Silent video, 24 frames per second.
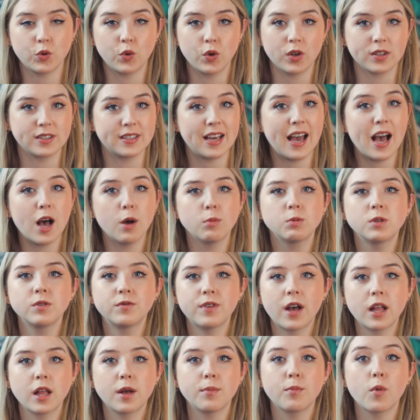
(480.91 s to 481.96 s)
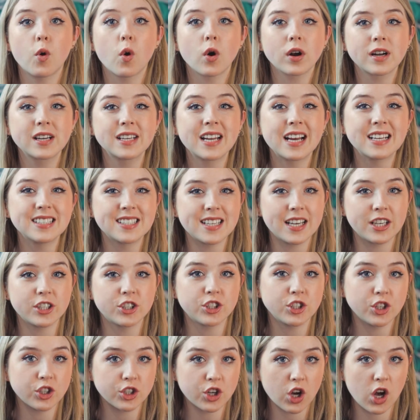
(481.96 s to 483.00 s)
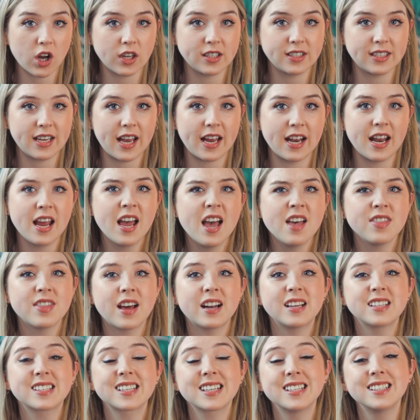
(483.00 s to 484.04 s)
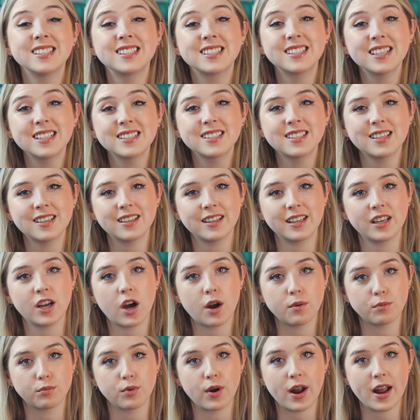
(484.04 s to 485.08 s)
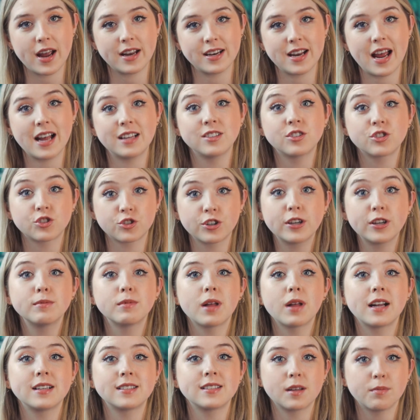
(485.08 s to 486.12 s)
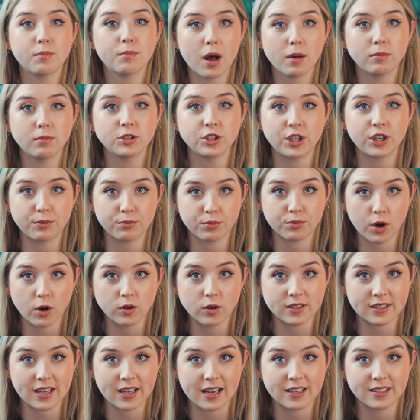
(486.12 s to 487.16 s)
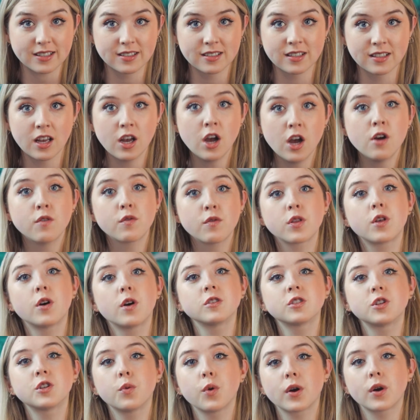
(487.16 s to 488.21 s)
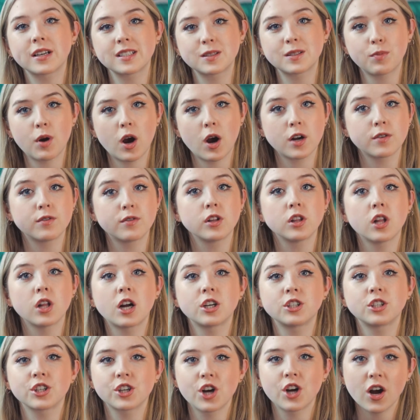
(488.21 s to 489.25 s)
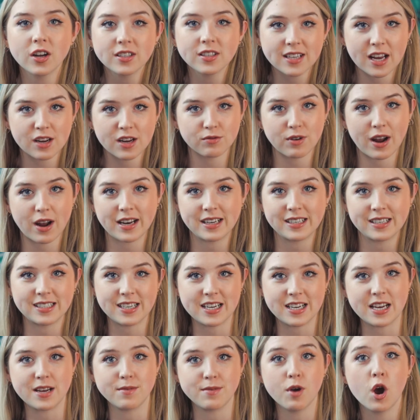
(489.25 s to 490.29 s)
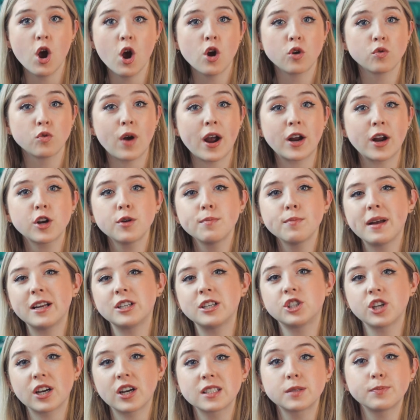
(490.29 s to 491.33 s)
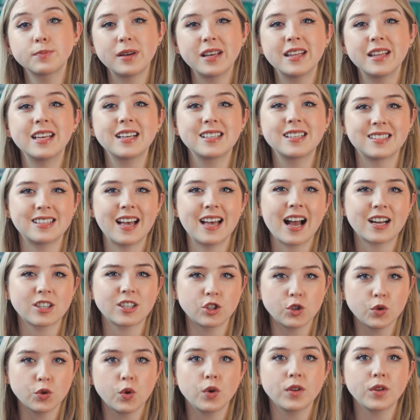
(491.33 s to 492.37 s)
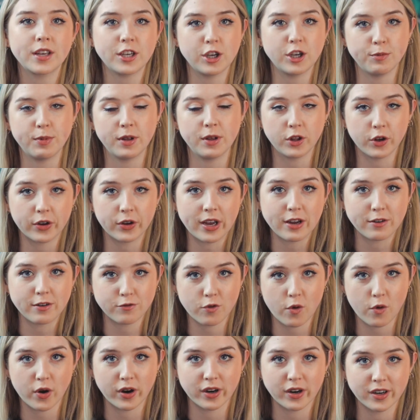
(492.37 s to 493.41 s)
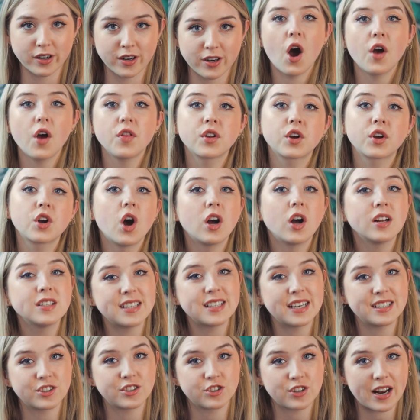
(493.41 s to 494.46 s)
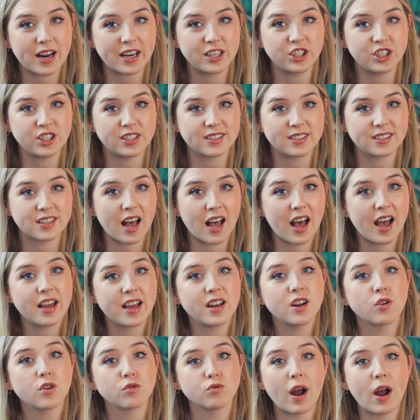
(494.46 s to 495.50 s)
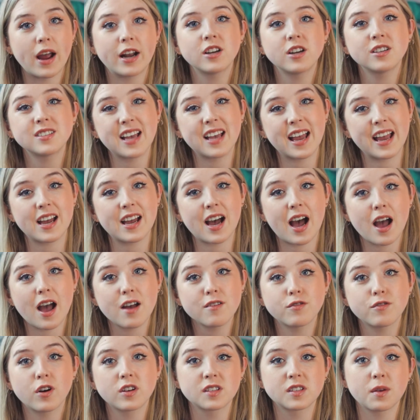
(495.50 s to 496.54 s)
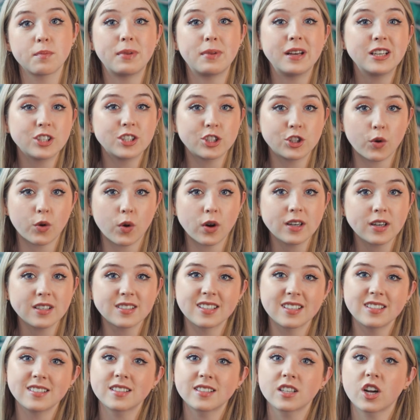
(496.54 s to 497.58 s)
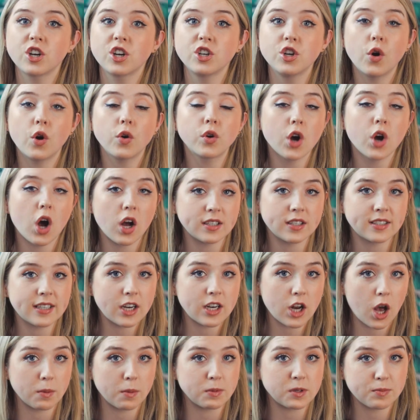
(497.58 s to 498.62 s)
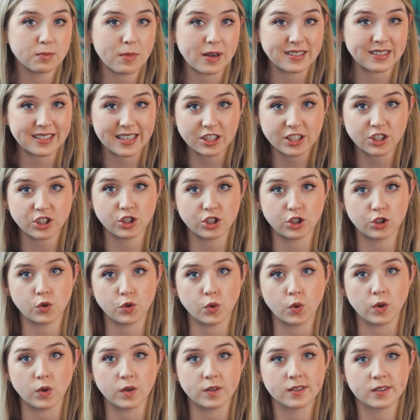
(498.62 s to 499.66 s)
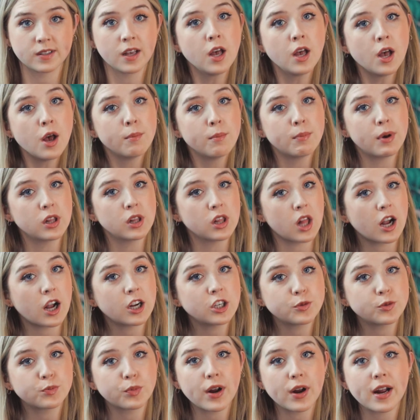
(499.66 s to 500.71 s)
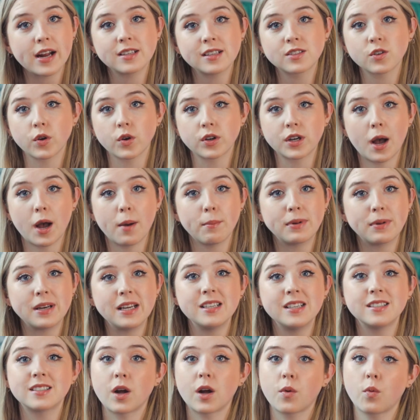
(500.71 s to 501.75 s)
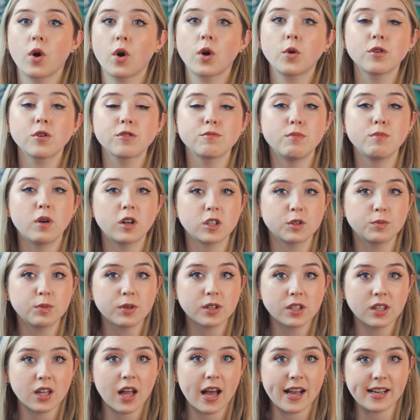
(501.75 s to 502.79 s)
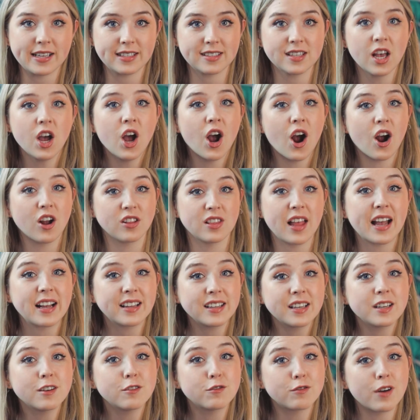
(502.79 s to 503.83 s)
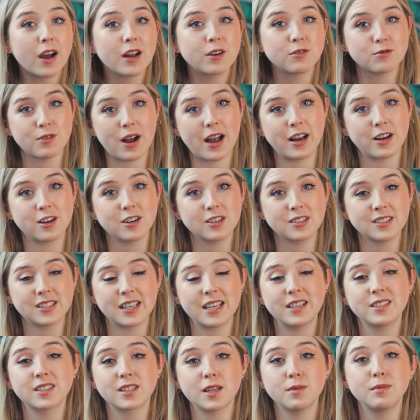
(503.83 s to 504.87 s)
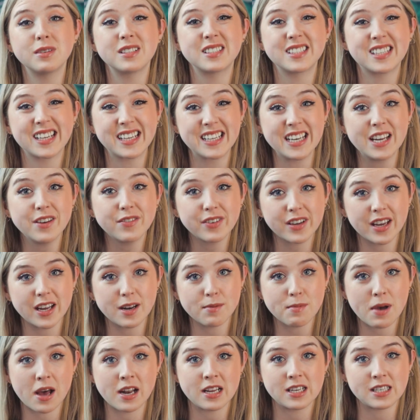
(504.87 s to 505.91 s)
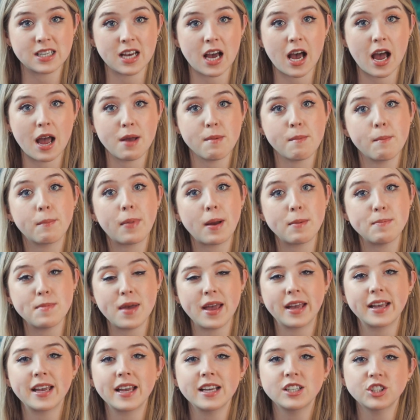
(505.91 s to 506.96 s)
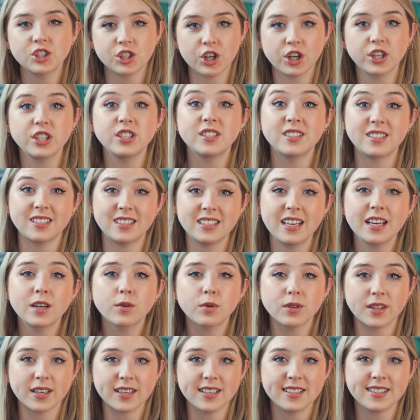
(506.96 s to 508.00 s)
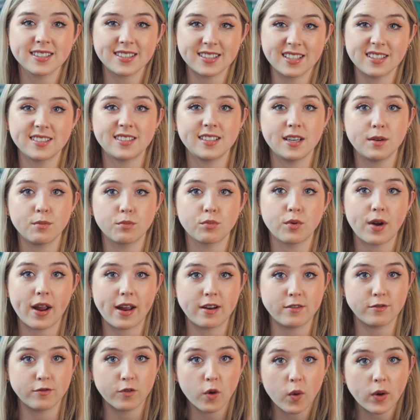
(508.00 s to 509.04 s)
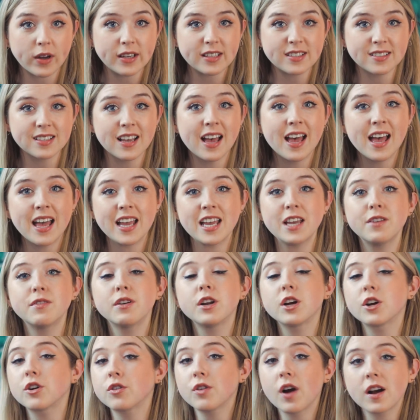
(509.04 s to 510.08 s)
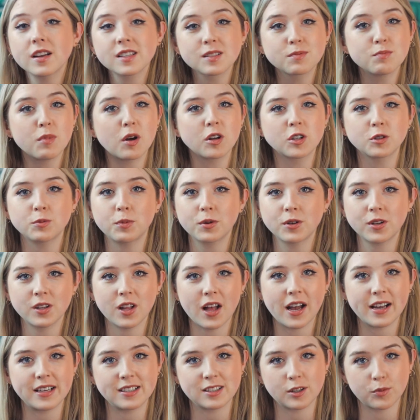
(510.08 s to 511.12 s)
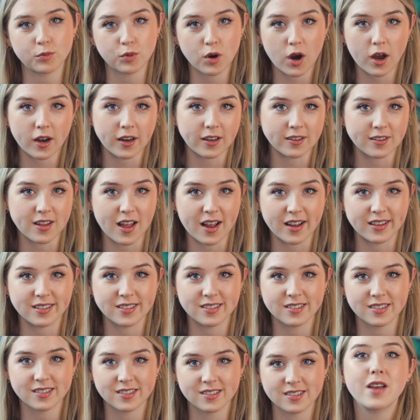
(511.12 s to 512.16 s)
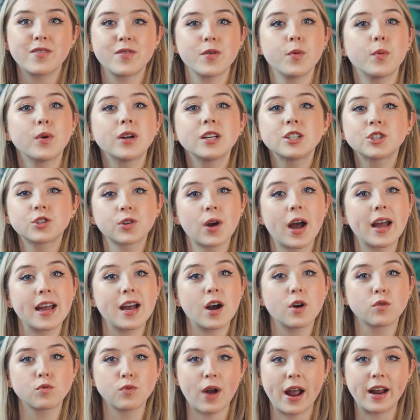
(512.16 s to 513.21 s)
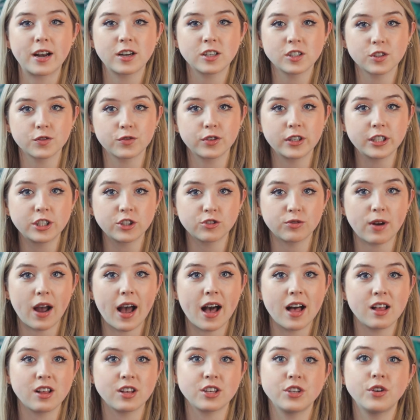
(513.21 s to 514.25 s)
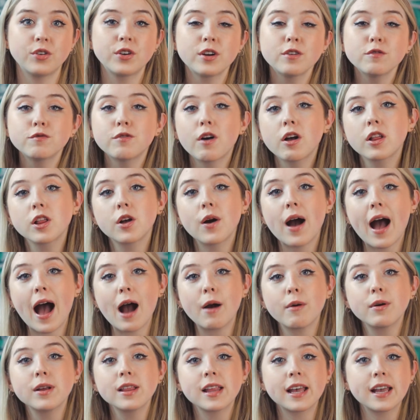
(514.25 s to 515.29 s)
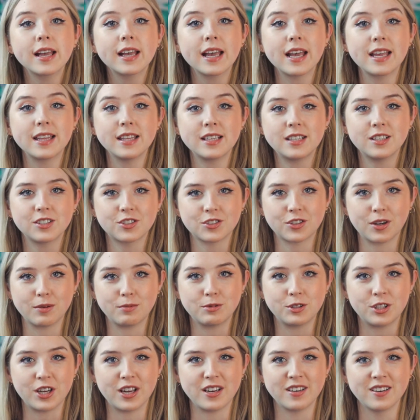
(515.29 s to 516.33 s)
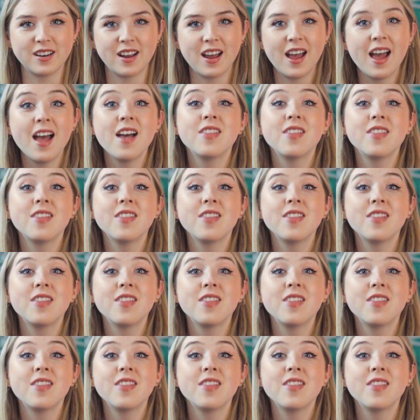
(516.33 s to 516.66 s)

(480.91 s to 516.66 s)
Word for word: tool to help develop organizational content that is consistently on brand and streamlines the publishing process. For those who work as part of a larger content writing team, Writer may just be the exact tool that you've been looking for. On the content strategist side, Writer's AI falls a bit short since there are no content optimization tools, but large brands or companies that work with multiple clients are likely to find Writer saves them a significant amount of time by making sure you stick with a consistent brand voice, even across multiple clients or product lines. If you want to try out Writer's free trial, you can follow our link in the description.